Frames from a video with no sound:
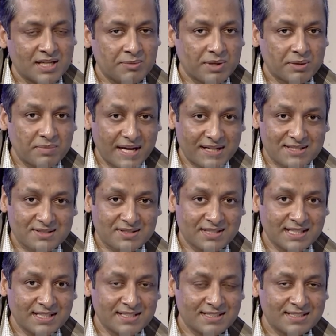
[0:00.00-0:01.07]
keep our back
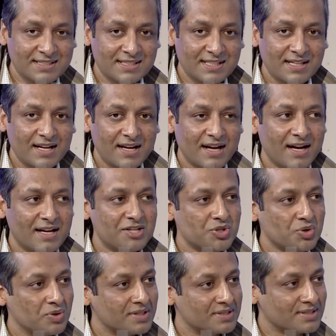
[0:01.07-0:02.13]
straight okay. and
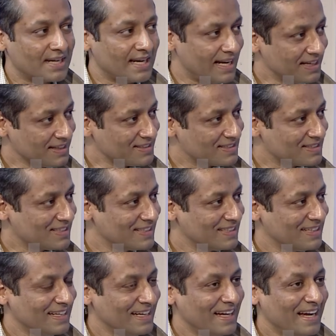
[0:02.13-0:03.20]
shoulders relaxed mm
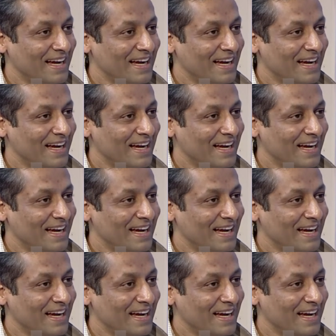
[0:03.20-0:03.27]
-hmm.